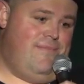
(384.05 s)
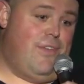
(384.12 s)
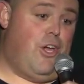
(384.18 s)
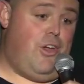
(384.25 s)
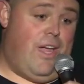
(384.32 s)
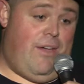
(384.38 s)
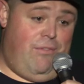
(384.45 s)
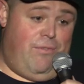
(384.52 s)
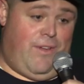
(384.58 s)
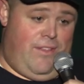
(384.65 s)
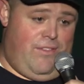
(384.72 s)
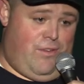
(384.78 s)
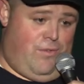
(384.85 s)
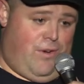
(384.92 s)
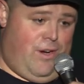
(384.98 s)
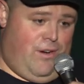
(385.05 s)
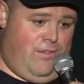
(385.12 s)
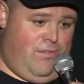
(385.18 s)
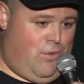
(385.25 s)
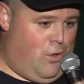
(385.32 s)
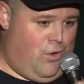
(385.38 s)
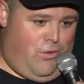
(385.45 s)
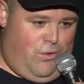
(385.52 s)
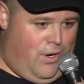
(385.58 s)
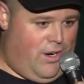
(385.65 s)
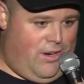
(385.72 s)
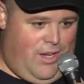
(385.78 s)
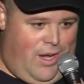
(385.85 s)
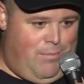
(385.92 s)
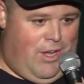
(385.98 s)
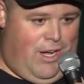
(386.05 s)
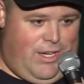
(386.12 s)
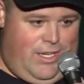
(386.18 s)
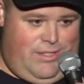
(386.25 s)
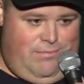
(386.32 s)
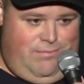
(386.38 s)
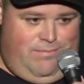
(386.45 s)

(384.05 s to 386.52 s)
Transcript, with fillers: Are you having fun so far? Of course you are. I'm talking.